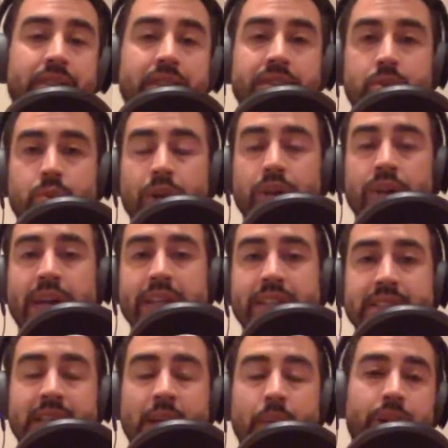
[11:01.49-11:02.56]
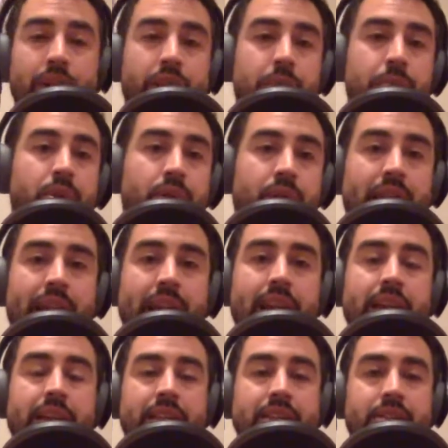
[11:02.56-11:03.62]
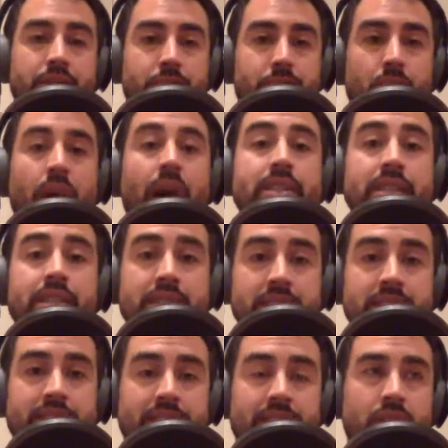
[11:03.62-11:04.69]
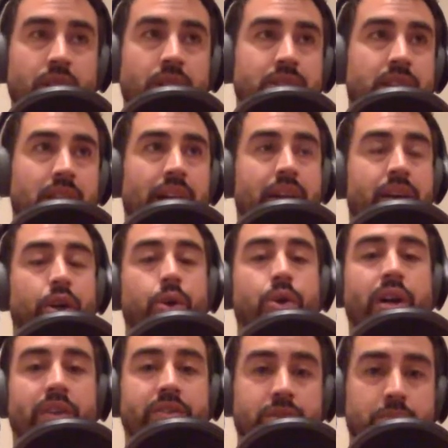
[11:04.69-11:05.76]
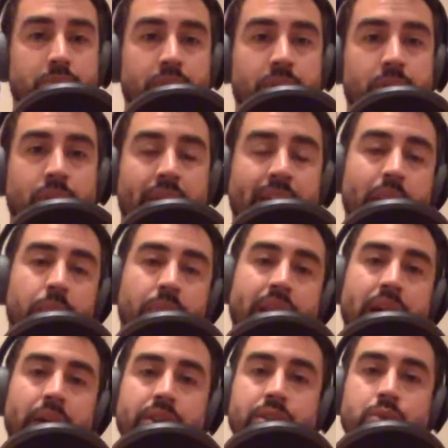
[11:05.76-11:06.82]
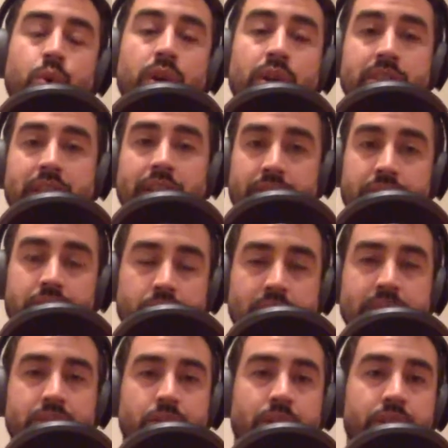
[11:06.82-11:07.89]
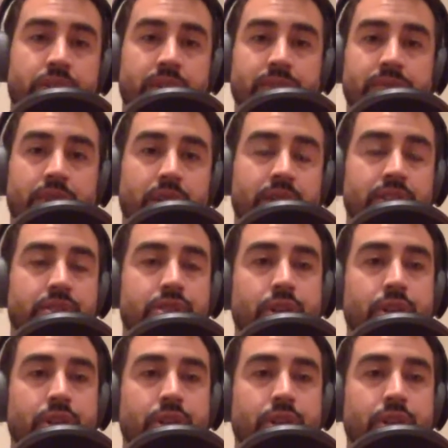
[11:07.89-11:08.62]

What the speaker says: This is where you're at. This is how we're going to communicate. And these are the processes that it looks like. Are you comfortable and okay with how this works and how this is structured and functions?